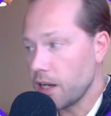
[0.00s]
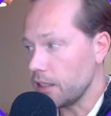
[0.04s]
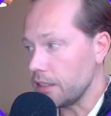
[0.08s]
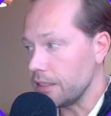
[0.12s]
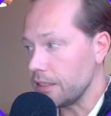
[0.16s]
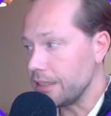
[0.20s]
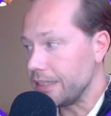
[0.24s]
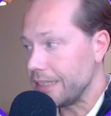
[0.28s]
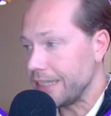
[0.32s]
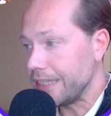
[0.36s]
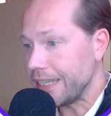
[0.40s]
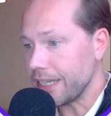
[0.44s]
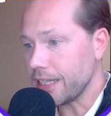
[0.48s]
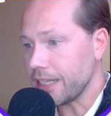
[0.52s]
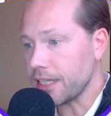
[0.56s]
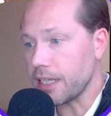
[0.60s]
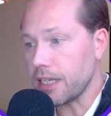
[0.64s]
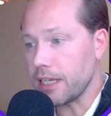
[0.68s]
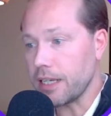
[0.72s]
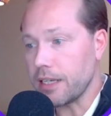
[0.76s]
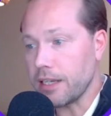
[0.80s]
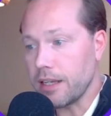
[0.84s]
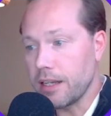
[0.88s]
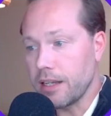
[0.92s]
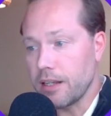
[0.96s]

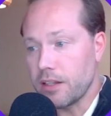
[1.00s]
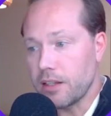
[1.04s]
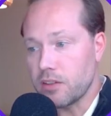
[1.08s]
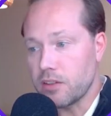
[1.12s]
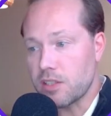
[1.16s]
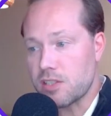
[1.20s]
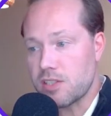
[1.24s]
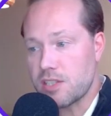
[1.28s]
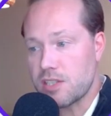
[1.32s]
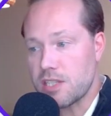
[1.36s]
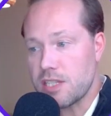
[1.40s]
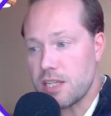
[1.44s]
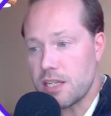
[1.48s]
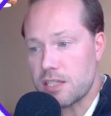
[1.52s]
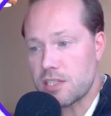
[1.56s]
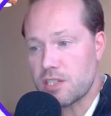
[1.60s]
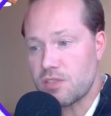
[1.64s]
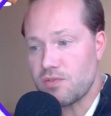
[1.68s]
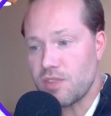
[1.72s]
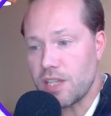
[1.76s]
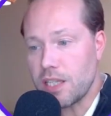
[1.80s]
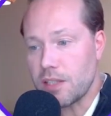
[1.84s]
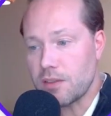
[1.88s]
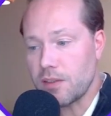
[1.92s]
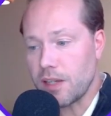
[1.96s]
linking the
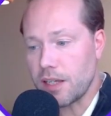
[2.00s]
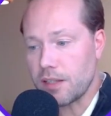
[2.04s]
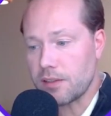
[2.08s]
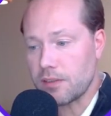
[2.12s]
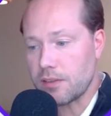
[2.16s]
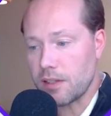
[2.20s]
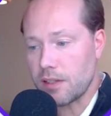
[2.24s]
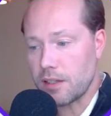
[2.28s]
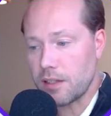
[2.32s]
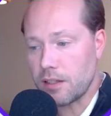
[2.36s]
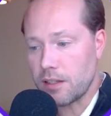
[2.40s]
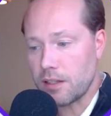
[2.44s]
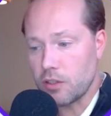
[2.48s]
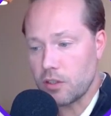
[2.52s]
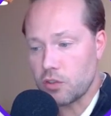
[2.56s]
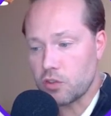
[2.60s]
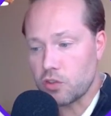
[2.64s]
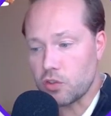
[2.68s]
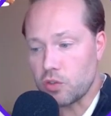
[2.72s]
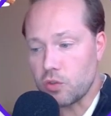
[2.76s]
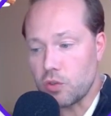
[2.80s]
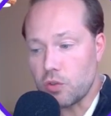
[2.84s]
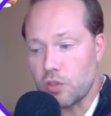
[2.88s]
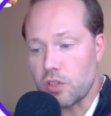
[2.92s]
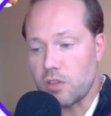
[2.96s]
CSV data
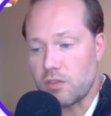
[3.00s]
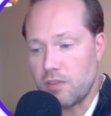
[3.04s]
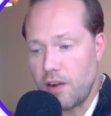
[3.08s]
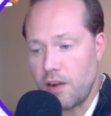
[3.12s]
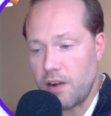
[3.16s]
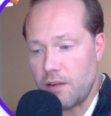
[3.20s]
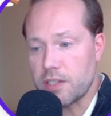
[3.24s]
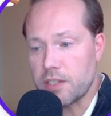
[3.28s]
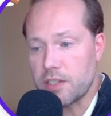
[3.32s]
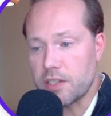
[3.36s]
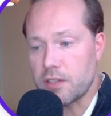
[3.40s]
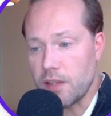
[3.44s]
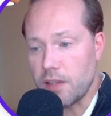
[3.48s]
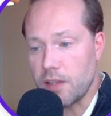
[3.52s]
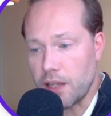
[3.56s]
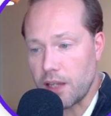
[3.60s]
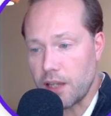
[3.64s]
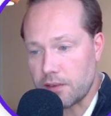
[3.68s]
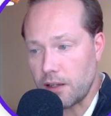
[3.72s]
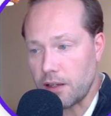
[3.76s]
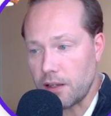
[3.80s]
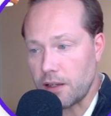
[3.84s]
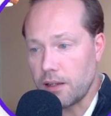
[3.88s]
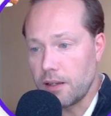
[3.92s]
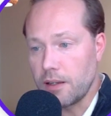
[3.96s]
to the Revit
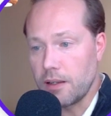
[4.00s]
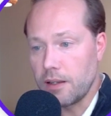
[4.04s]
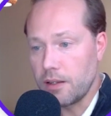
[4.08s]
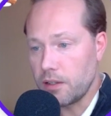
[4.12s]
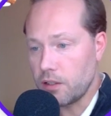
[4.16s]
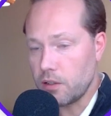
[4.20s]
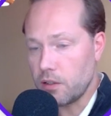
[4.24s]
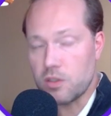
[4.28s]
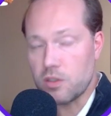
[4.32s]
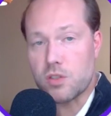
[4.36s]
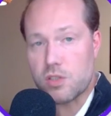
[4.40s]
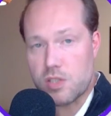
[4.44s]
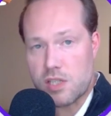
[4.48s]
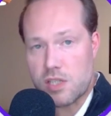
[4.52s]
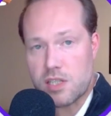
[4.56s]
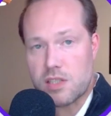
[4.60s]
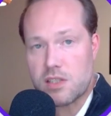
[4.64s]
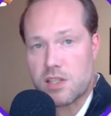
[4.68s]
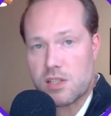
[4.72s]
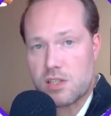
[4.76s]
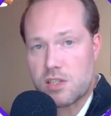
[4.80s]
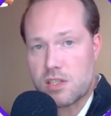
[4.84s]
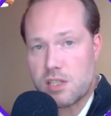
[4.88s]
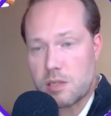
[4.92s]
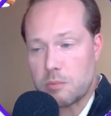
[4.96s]
data using
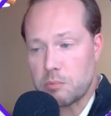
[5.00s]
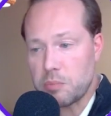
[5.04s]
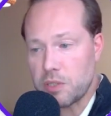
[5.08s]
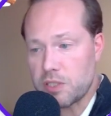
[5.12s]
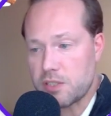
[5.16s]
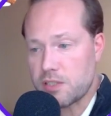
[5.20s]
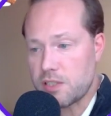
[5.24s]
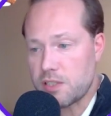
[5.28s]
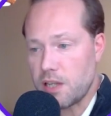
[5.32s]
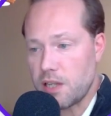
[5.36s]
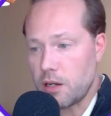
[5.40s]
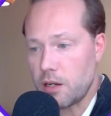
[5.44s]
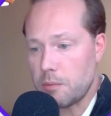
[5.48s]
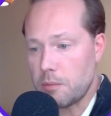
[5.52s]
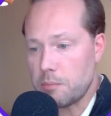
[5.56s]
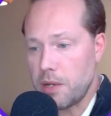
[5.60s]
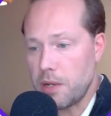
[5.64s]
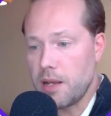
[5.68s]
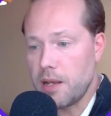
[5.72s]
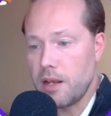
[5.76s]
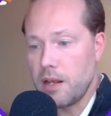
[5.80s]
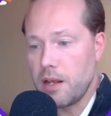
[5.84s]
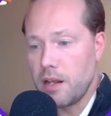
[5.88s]
this simple setup.